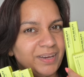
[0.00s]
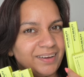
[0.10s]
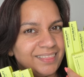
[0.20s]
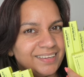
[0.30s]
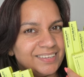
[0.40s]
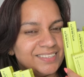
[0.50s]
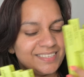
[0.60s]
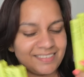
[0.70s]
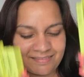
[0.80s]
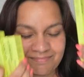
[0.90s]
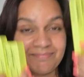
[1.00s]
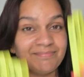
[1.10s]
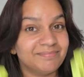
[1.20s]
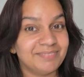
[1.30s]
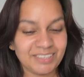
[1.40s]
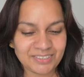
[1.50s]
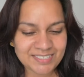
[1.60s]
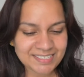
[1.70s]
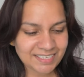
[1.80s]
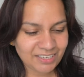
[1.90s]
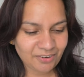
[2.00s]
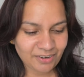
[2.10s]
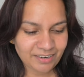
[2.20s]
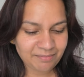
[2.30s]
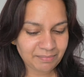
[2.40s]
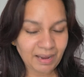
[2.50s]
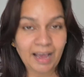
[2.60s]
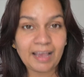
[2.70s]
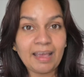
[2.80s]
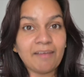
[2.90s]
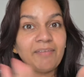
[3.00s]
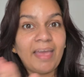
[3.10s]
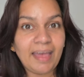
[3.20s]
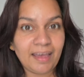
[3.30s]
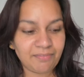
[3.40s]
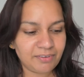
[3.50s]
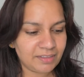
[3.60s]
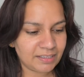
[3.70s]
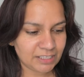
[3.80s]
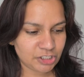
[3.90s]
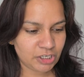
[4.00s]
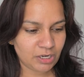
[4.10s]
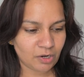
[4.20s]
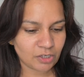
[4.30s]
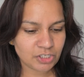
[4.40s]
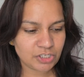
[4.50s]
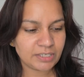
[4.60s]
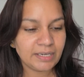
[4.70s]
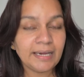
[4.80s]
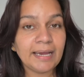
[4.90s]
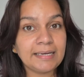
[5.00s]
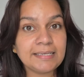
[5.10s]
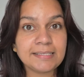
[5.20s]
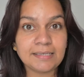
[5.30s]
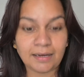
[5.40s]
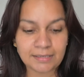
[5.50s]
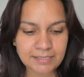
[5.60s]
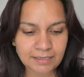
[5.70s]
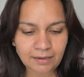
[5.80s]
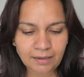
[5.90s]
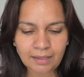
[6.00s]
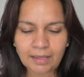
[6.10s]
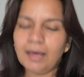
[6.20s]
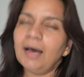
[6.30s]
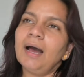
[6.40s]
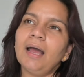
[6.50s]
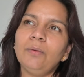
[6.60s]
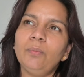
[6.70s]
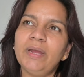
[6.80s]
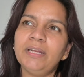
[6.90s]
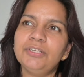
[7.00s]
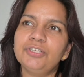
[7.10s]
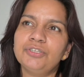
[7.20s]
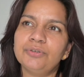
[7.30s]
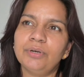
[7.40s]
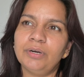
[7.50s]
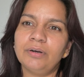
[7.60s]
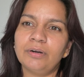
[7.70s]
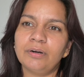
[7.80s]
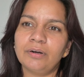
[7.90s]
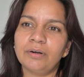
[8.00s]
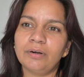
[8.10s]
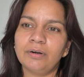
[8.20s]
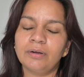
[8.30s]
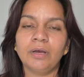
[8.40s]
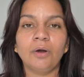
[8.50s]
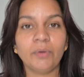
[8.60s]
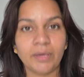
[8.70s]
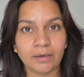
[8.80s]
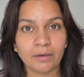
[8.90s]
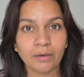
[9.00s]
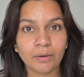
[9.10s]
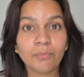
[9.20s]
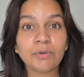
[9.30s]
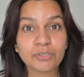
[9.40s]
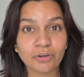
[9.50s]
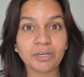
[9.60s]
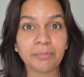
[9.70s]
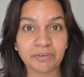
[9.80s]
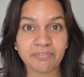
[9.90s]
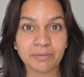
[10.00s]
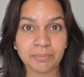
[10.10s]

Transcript: got the goods. The goods are secured. I have everything that she launched, at least in Ulta. I went to her, okay, we're talking about WYN